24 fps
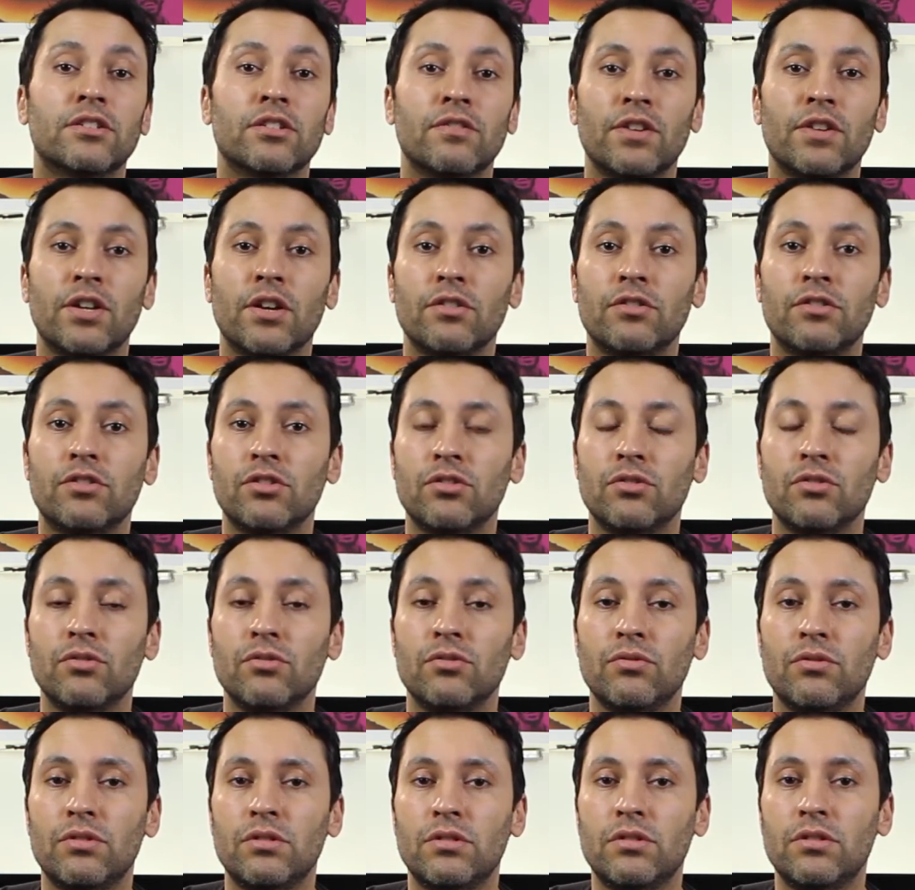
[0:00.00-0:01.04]
So if you go
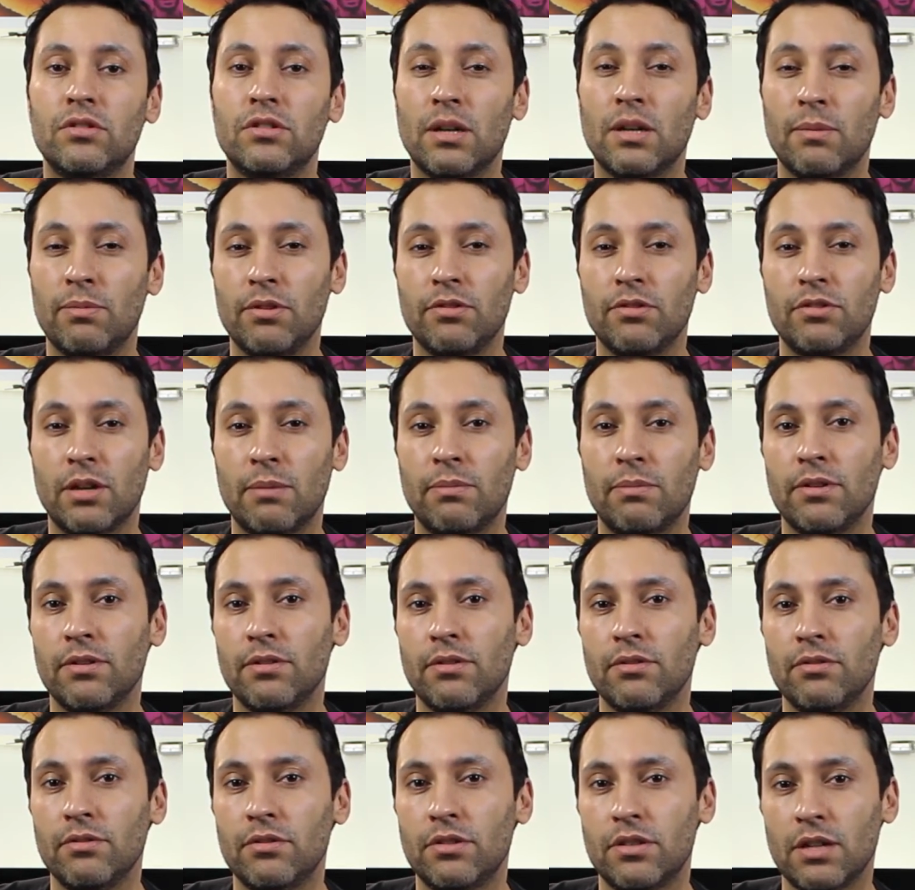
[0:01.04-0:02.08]
to
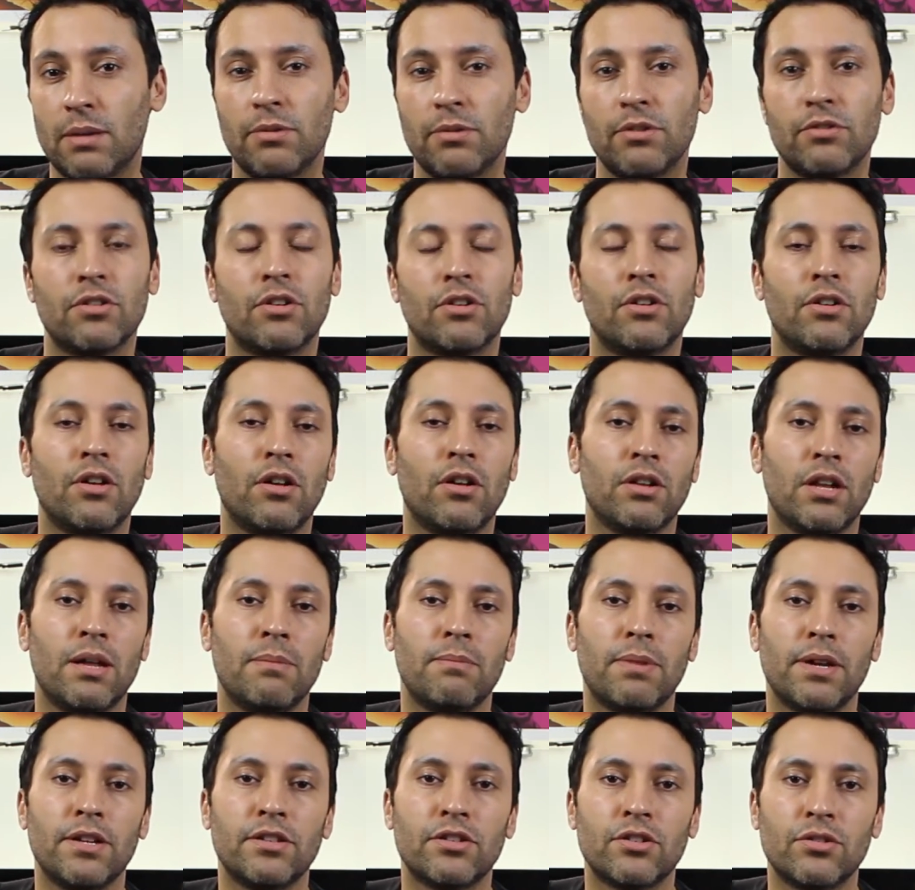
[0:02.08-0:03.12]

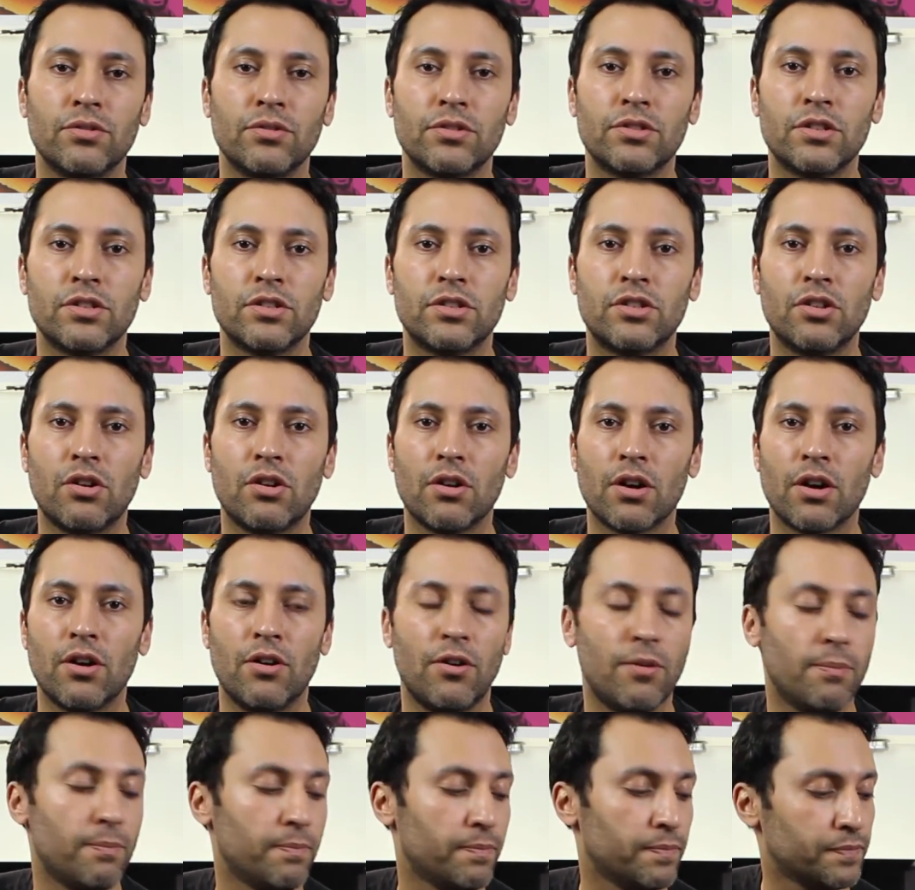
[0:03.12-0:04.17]

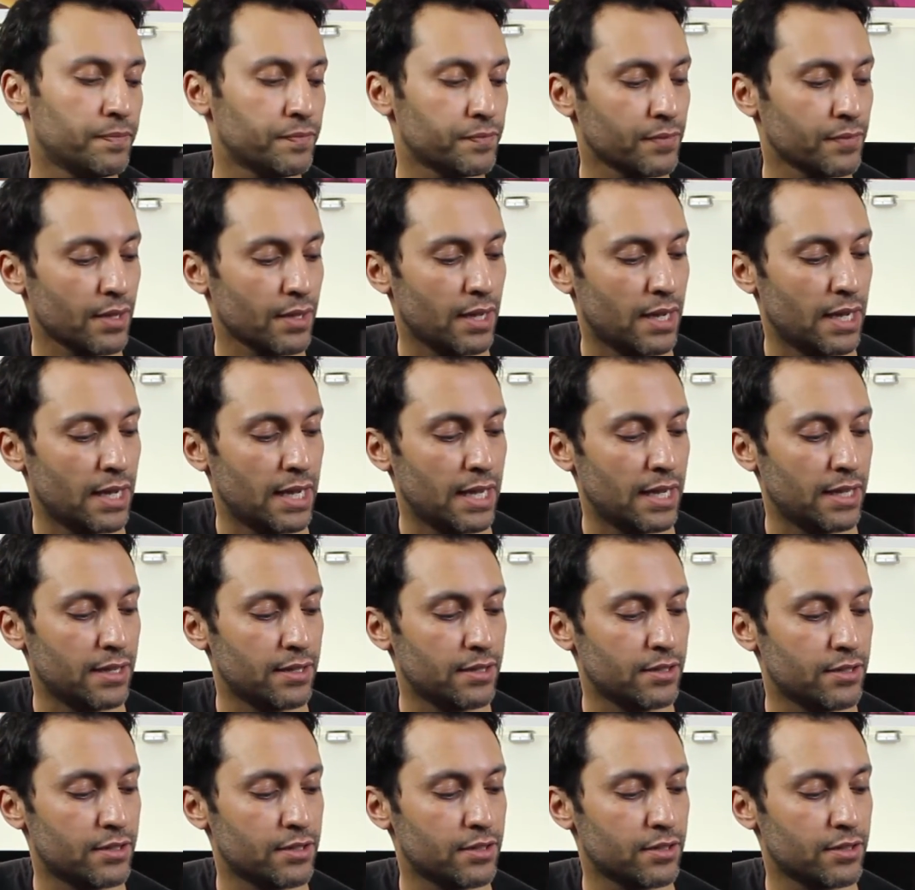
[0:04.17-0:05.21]
www.onlinebasscourses.com,
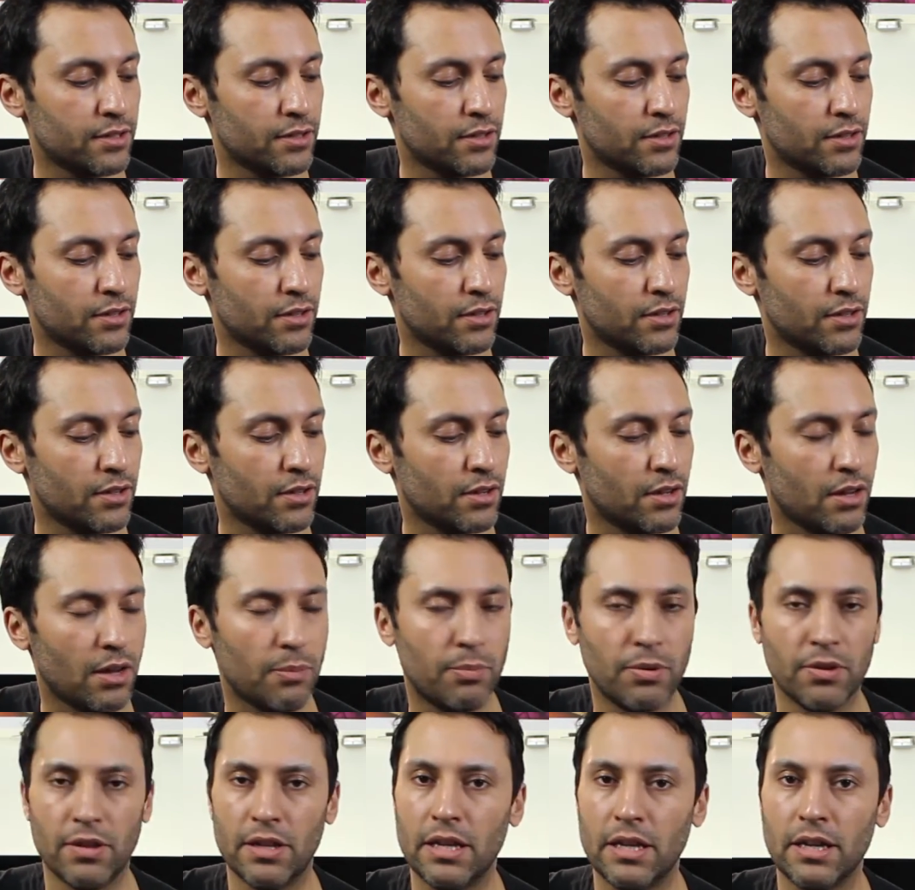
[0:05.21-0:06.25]
and I'll
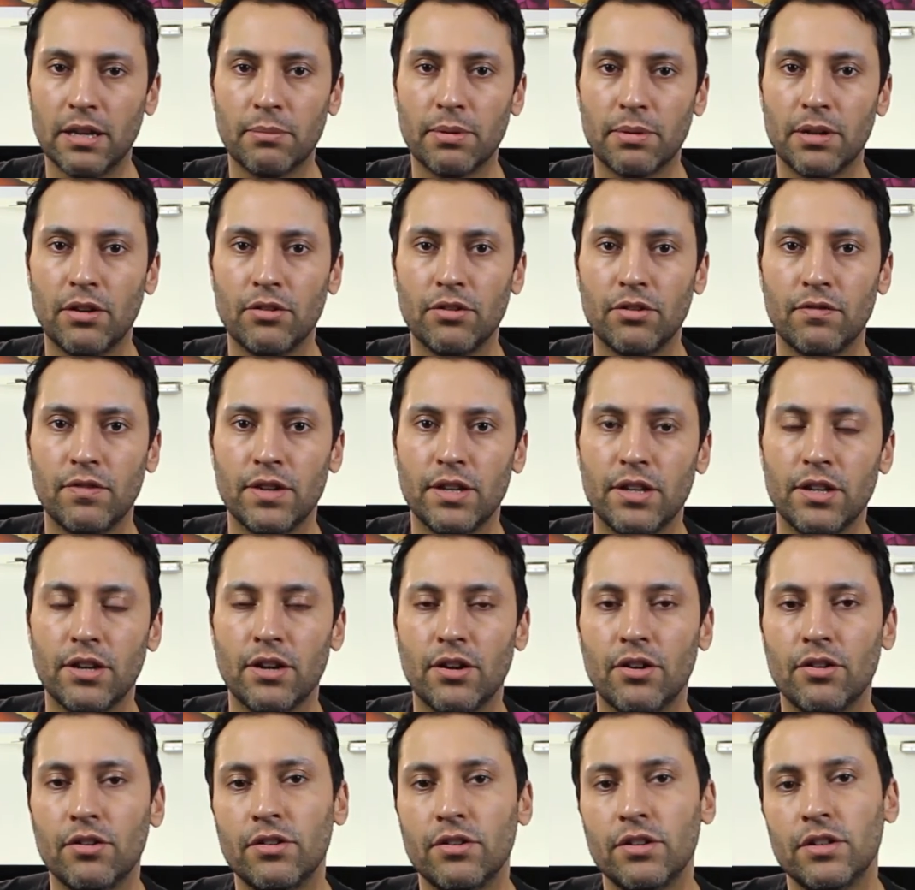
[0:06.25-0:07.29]
put the link below the
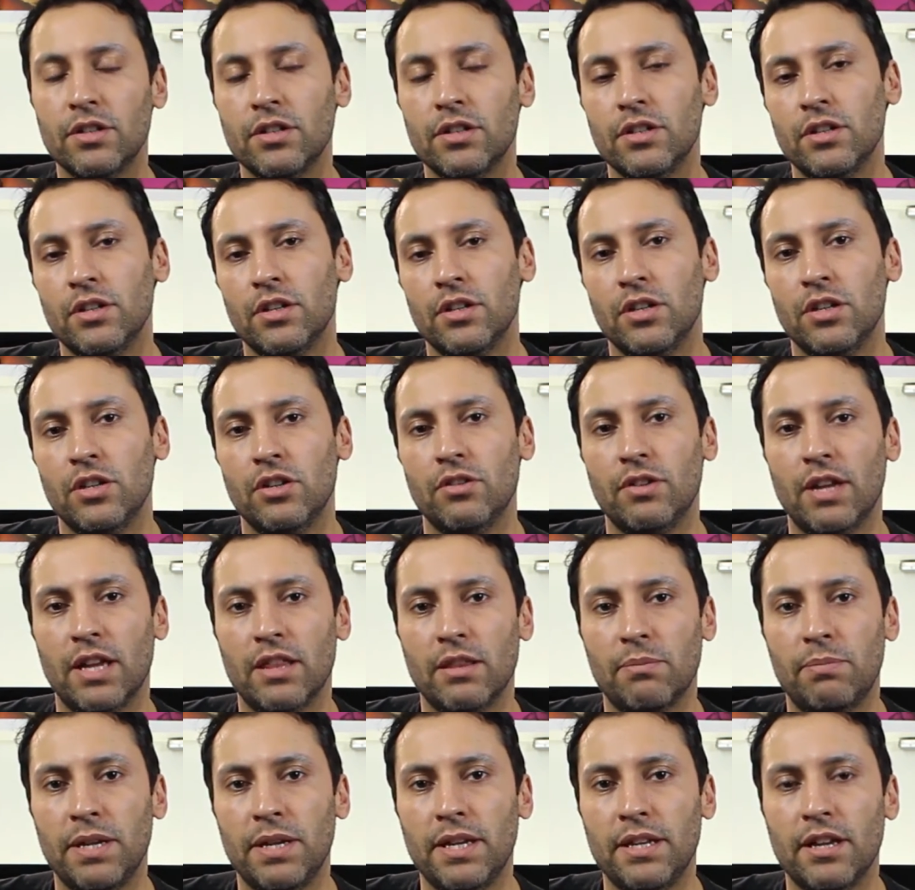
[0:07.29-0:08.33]
video, you can get
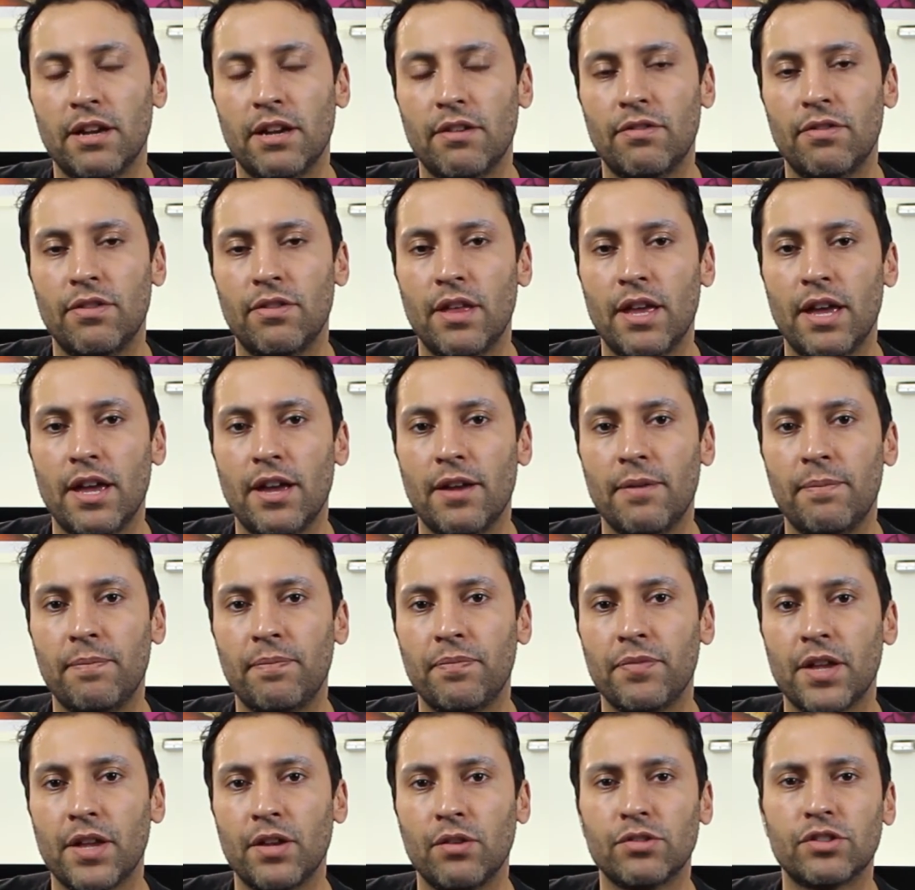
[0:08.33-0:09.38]
the PDF there,
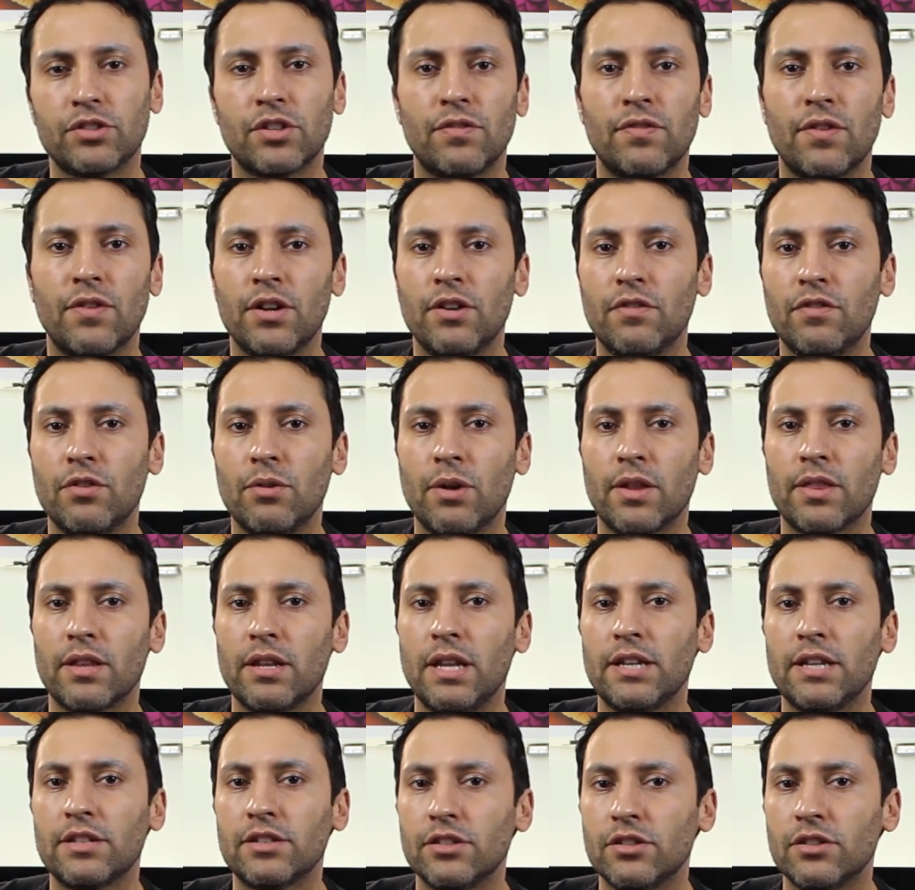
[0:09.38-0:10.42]
and also find a few other
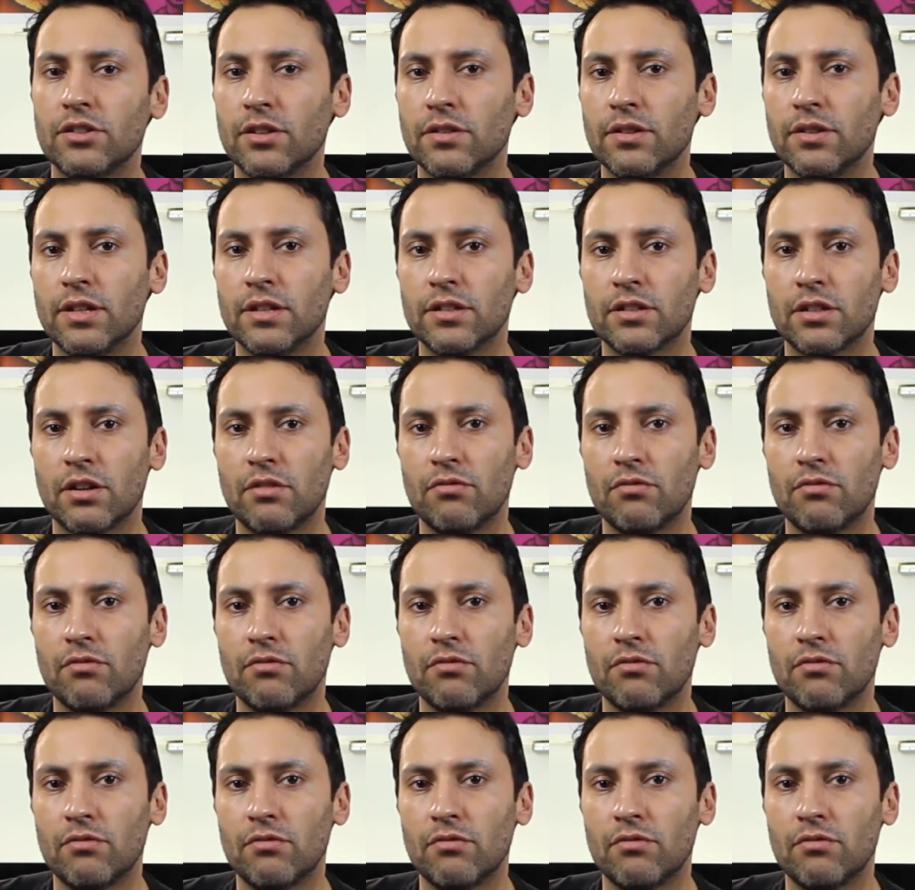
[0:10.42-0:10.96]
lessons on this.